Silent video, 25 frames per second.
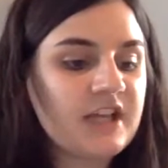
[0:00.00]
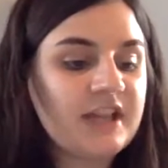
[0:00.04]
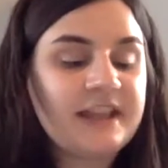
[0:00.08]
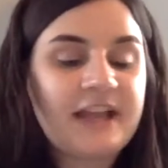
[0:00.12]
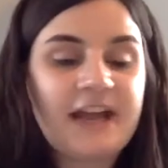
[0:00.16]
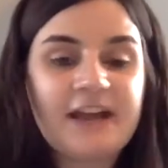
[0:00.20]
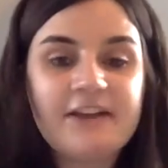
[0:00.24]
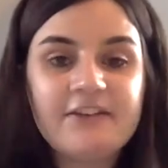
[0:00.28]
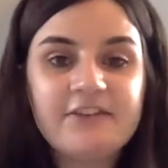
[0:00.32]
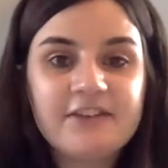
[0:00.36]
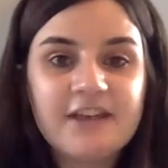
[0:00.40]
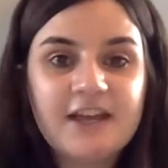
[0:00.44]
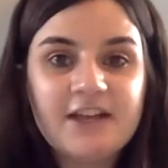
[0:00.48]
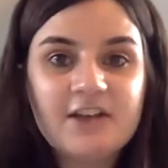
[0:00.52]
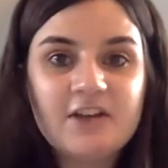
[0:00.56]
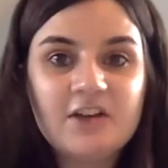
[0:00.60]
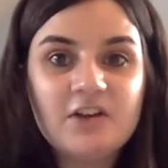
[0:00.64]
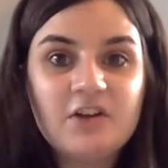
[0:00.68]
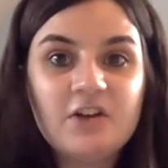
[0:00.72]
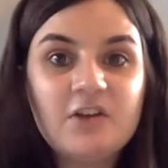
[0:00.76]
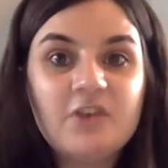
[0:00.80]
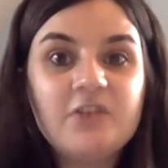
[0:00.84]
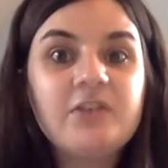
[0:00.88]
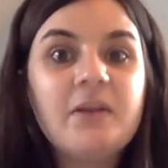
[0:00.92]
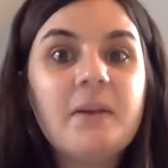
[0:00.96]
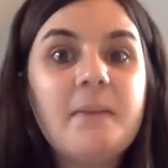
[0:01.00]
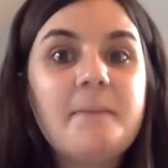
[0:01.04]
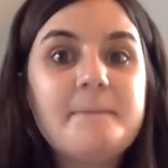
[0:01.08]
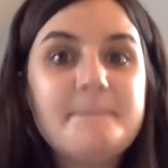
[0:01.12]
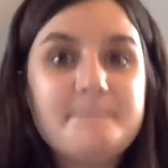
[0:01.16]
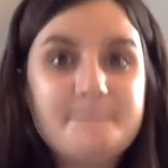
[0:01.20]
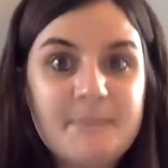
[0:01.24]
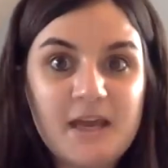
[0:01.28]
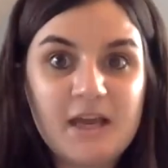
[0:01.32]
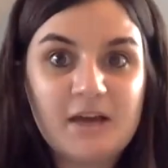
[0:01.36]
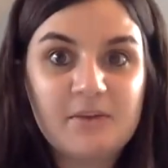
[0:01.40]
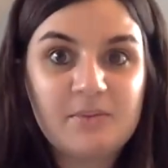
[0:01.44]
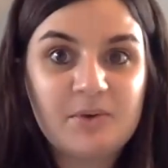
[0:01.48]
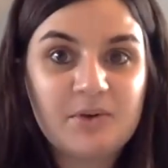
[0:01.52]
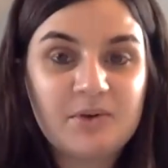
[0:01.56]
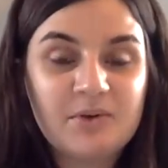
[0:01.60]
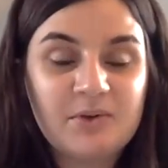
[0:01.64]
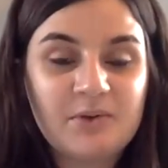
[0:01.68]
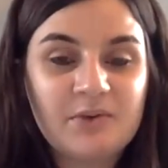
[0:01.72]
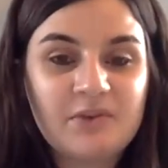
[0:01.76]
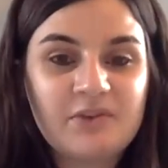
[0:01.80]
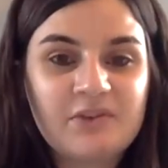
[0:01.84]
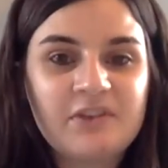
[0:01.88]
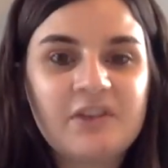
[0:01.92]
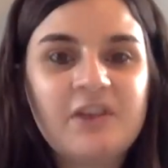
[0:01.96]
life cycles,
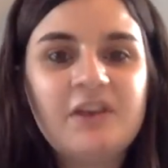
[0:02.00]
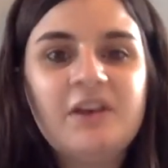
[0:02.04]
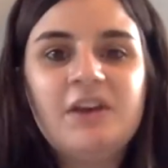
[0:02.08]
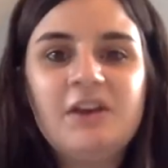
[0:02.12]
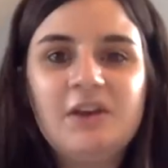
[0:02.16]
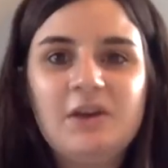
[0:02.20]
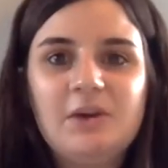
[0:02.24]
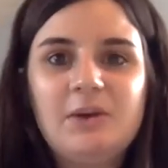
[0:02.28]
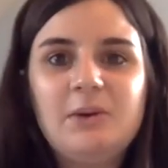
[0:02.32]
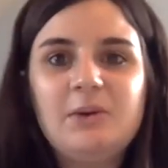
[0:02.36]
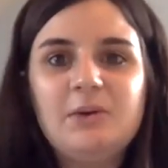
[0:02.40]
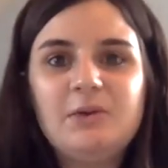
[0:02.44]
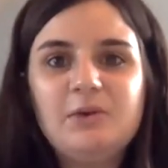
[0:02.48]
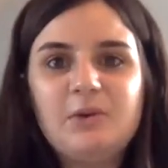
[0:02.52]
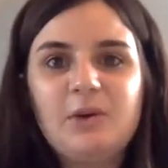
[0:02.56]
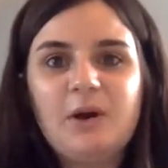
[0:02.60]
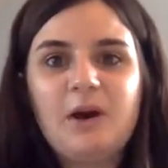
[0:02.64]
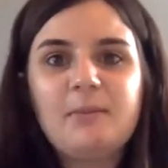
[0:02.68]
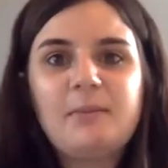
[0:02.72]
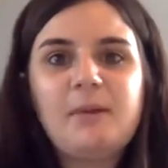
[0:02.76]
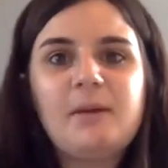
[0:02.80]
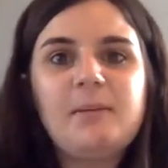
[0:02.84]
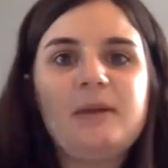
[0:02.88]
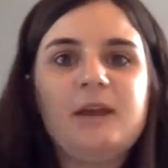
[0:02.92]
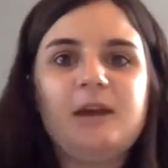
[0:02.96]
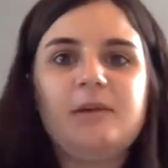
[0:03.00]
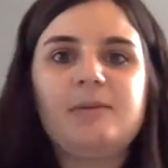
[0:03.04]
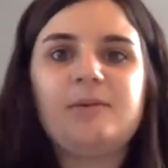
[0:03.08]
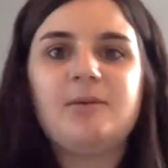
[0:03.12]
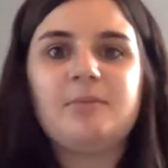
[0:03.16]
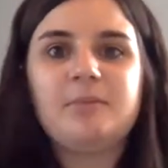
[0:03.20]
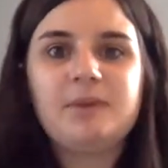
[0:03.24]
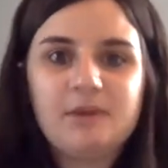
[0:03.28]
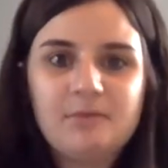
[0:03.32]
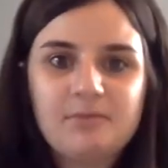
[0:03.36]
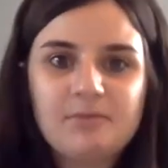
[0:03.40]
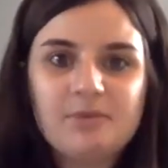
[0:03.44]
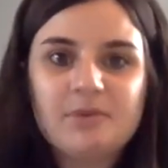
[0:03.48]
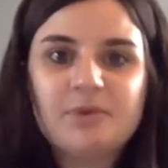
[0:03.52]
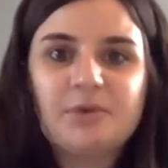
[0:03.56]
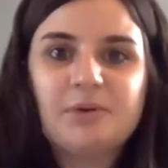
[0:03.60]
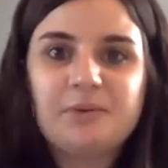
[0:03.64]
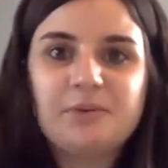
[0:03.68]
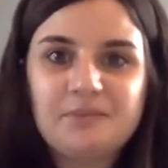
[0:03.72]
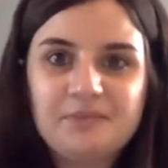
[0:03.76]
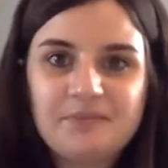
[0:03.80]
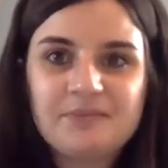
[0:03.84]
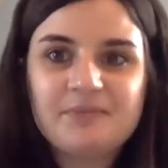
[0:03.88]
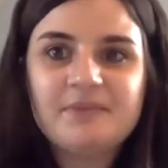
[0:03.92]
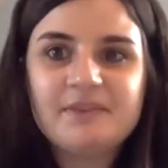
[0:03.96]
mammals. Who are my mammal people?
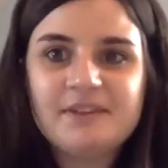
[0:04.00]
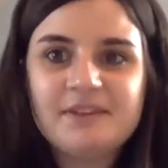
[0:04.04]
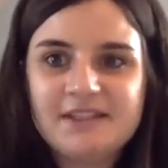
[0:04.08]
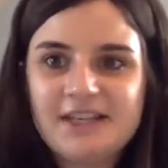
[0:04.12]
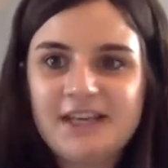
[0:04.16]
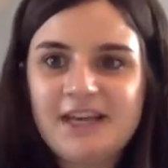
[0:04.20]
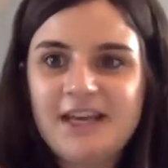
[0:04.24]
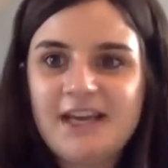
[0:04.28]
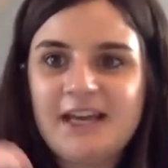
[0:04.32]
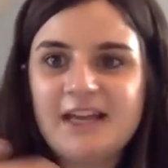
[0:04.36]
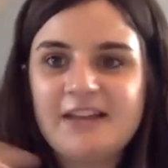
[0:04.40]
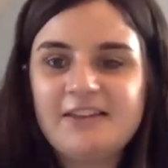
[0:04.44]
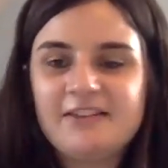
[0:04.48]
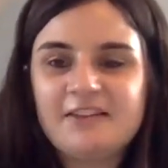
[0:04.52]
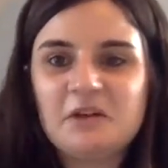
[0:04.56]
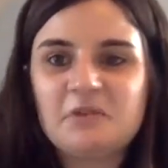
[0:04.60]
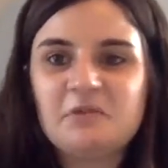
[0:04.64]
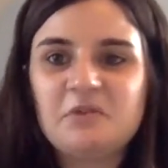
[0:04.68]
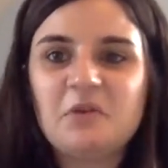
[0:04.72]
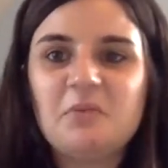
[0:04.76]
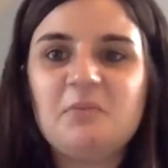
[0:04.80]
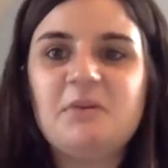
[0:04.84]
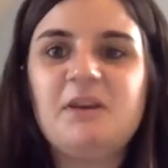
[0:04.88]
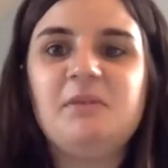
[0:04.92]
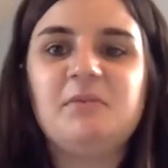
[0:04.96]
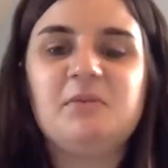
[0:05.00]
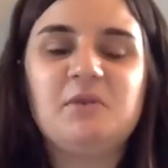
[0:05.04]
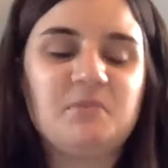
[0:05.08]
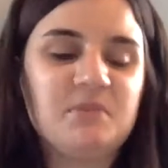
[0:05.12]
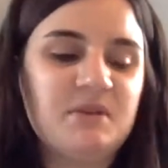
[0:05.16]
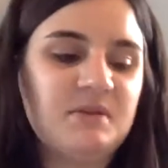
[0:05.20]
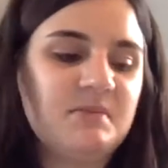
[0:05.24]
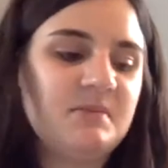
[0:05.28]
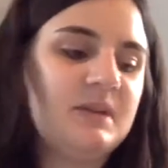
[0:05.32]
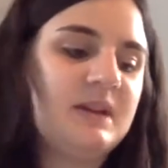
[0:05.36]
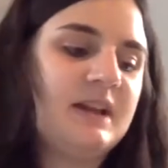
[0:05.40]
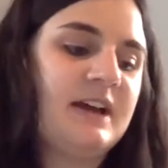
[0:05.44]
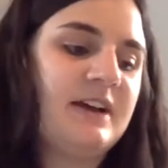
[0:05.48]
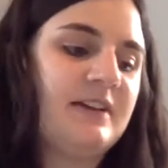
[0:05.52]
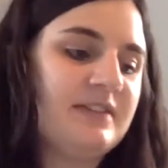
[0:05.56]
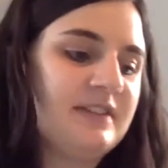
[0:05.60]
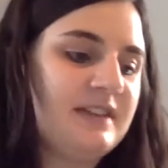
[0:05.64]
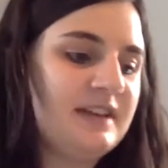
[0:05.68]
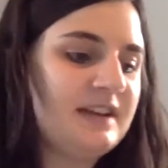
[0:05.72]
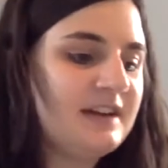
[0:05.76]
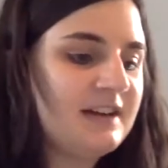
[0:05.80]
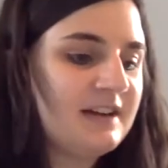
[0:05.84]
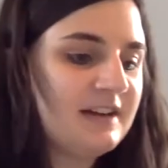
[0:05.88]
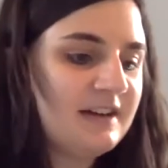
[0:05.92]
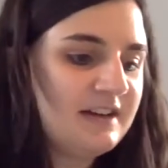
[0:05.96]
Yeah, several mammal people out
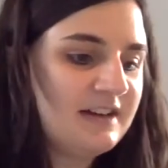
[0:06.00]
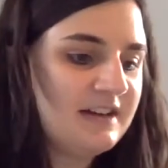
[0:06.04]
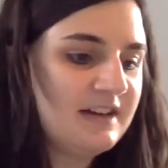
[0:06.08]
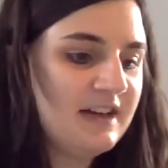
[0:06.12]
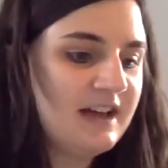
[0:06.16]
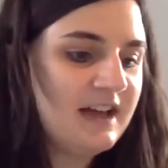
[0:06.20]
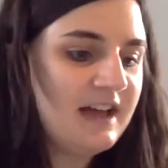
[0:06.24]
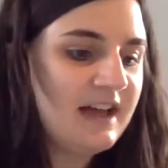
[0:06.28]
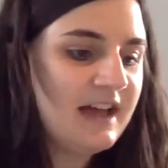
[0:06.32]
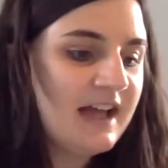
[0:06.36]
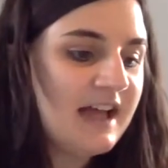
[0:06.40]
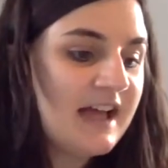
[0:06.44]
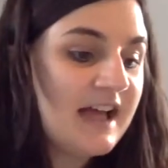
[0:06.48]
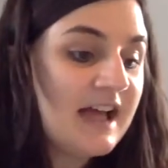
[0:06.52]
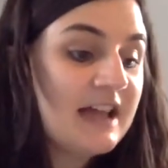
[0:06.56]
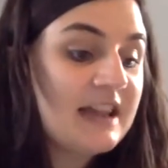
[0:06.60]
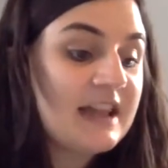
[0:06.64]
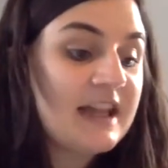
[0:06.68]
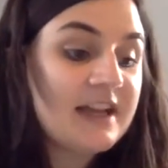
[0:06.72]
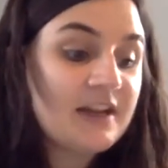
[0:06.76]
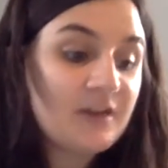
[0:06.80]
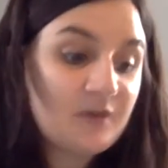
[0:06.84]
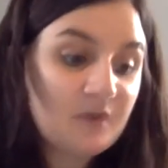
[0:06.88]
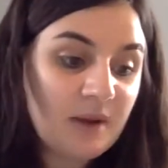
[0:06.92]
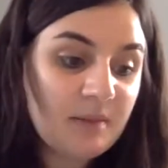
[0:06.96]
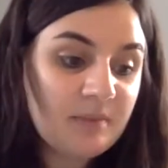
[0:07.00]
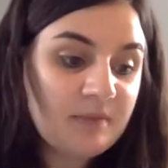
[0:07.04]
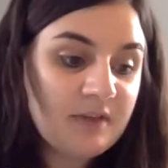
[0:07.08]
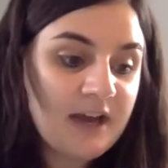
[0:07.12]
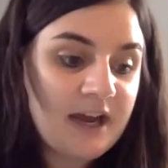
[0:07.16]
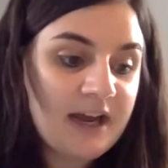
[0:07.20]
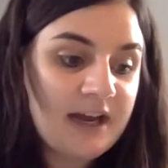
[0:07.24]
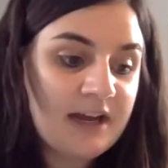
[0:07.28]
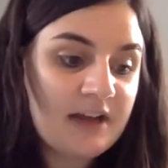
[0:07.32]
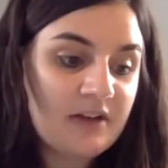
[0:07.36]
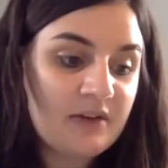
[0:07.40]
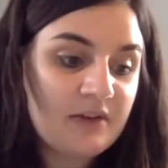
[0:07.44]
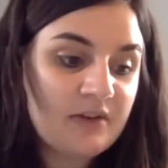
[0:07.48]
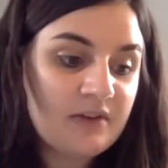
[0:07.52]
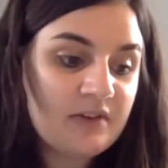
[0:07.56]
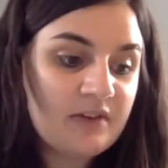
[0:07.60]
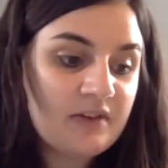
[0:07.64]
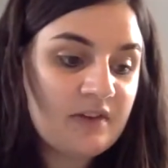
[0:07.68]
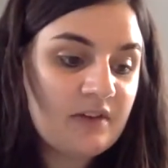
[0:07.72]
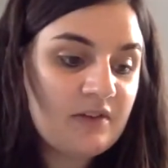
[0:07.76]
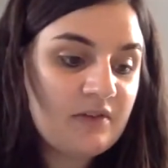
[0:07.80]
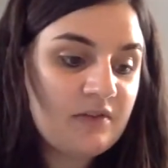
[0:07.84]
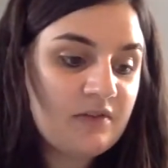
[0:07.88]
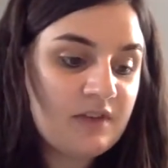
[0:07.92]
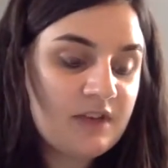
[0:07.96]
there. Like reptiles,
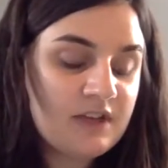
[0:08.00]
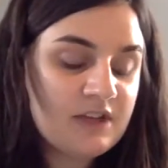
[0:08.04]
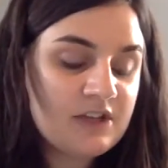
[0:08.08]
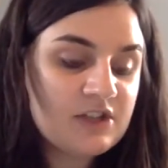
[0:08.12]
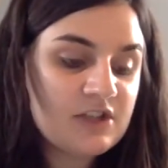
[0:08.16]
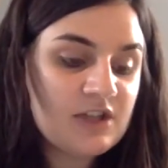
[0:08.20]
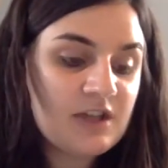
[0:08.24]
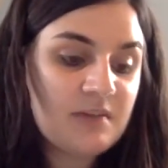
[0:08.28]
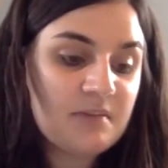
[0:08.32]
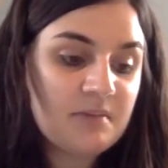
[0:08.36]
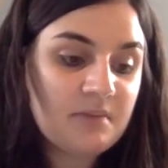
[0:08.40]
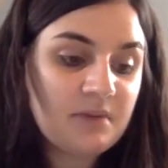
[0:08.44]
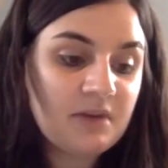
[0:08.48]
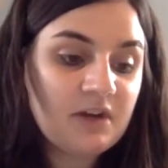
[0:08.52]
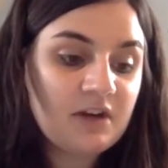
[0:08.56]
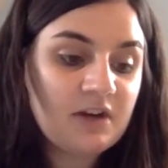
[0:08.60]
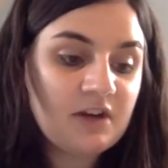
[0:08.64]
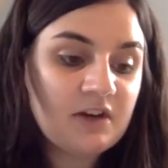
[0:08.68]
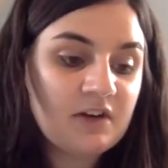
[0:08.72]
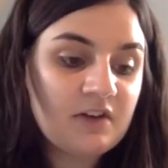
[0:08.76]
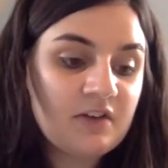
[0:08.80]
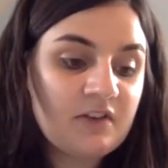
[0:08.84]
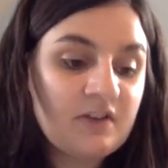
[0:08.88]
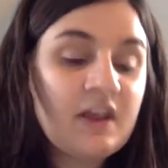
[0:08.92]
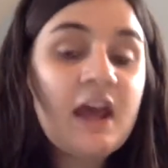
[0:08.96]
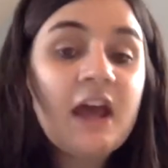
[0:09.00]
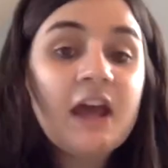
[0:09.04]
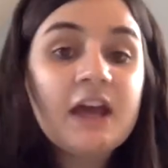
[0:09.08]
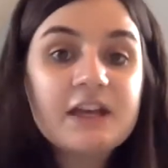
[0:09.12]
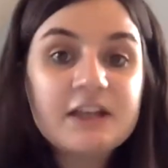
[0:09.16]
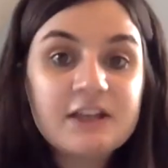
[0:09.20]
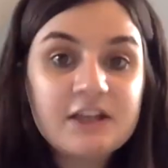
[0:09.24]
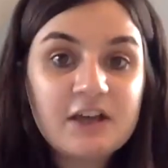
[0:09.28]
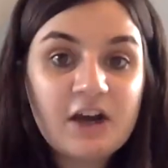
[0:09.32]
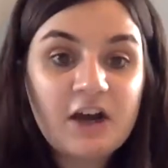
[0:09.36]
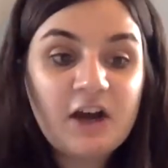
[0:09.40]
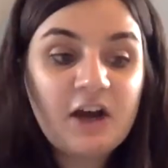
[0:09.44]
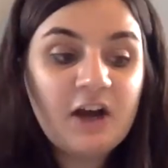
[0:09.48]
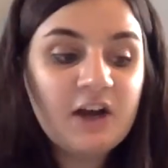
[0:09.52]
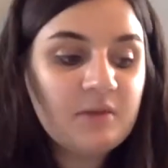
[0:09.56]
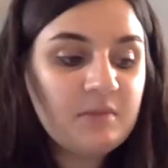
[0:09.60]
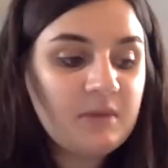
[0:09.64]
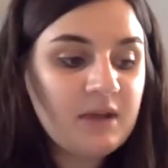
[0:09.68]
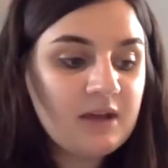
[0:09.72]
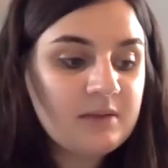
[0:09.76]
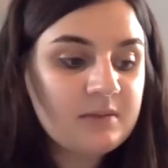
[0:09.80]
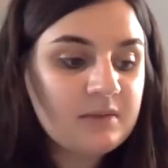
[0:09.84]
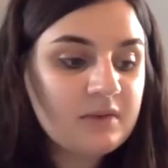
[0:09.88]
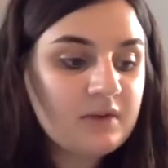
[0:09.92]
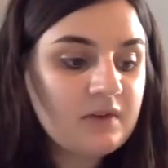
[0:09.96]
fish, and birds, young
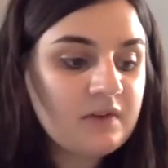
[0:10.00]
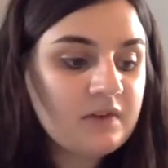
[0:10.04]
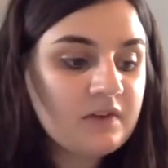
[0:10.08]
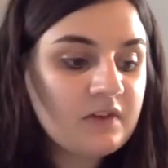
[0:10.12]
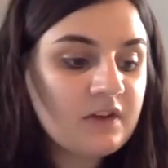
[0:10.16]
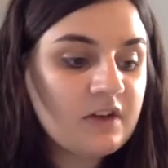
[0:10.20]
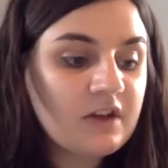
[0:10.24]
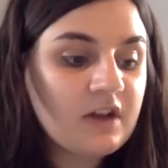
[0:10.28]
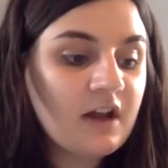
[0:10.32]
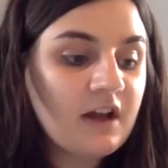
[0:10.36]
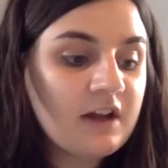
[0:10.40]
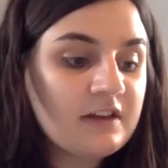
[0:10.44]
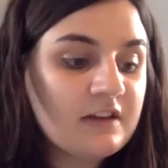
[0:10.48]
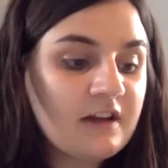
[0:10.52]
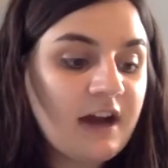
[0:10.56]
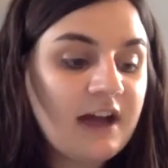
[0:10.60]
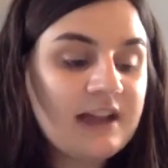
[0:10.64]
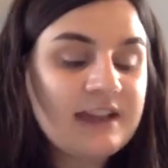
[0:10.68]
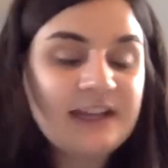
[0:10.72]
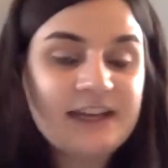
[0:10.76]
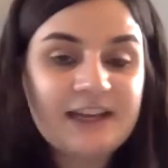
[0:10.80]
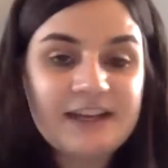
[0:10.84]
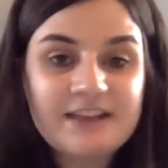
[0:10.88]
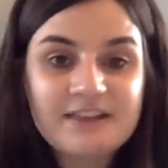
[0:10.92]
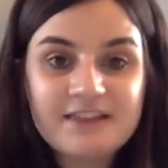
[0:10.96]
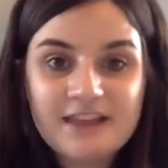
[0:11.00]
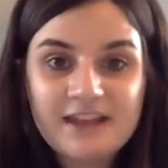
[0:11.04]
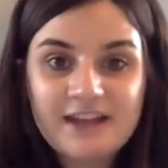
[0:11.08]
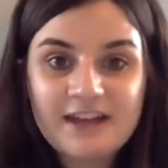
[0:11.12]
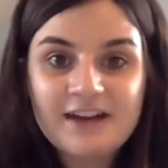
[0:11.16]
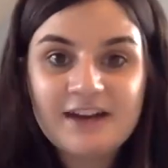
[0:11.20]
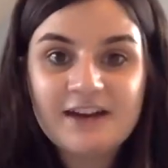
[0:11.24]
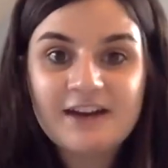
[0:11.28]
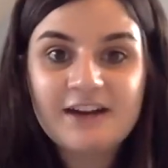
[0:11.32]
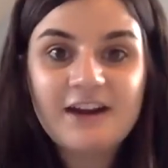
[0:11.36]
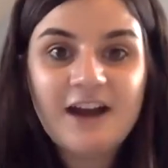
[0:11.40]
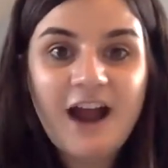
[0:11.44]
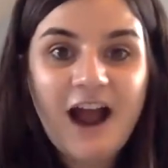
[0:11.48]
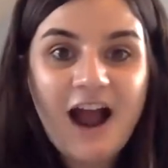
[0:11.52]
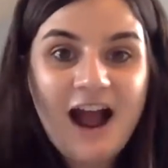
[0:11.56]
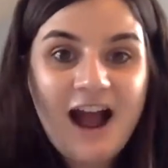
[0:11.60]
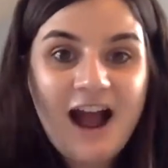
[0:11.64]
mammals look a lot like their